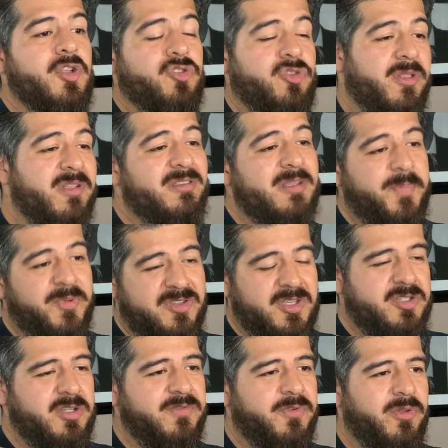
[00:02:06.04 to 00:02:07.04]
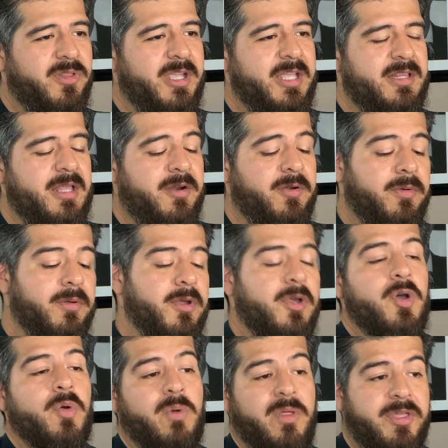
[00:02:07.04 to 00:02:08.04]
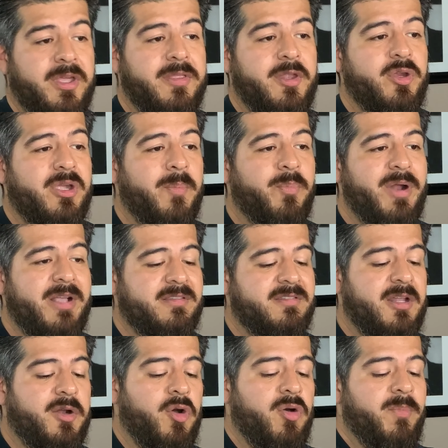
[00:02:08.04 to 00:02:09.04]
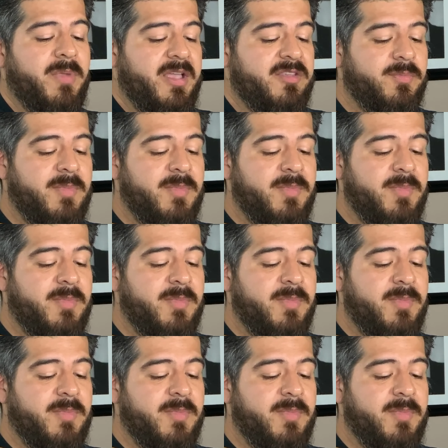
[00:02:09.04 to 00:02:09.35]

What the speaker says: So this is a position for the guitarron. One thing that you can practice at home is